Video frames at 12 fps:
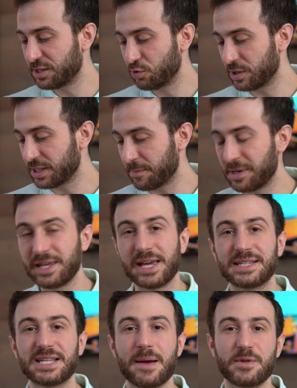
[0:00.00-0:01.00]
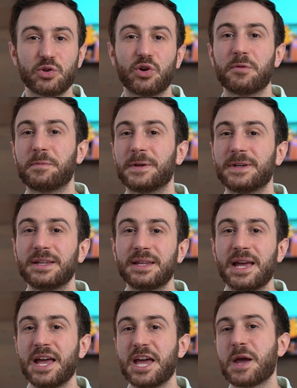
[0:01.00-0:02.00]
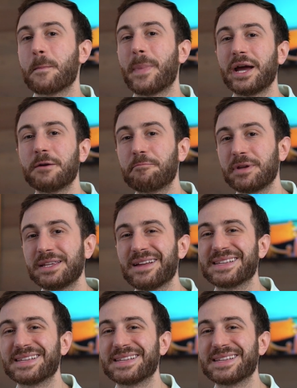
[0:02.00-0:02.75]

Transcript: USMLE exam in your opinion? In my opinion,